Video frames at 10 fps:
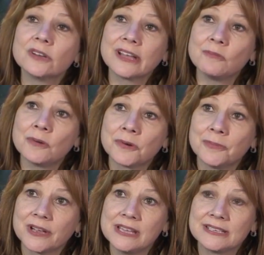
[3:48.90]
CEO
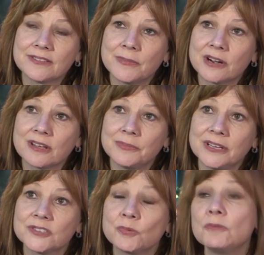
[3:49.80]
Mary Barra will
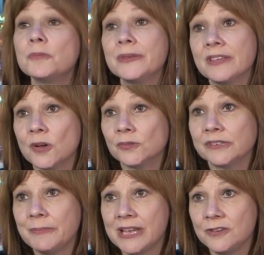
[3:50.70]
speak before
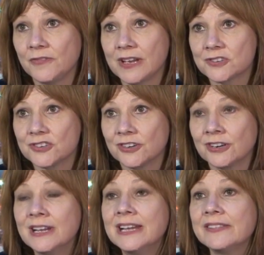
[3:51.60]
Congress.
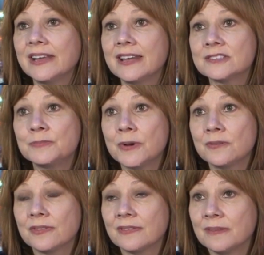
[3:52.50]
She, along
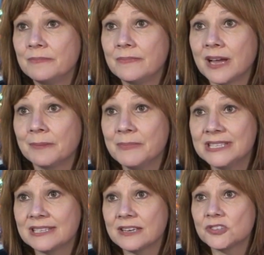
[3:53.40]
with Acting
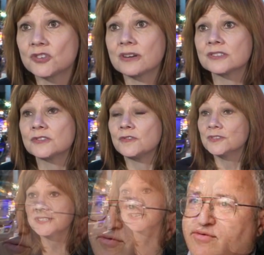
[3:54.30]
Administrator of NHTSA,
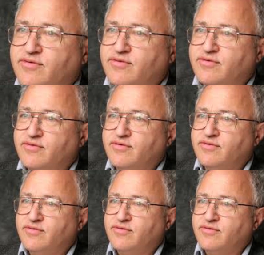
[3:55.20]
David Friedman,
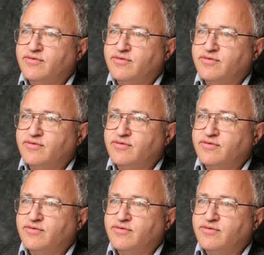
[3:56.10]
will
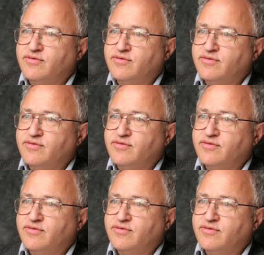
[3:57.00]
testify to the House
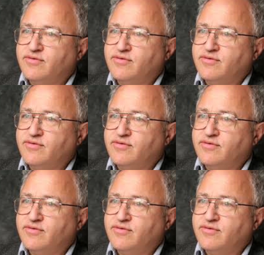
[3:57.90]
Energy and
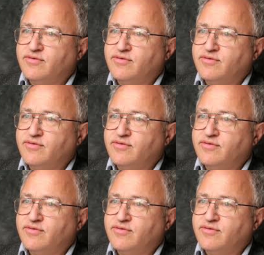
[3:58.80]
Commerce Committee
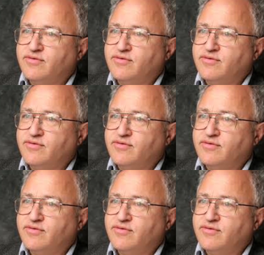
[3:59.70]
on April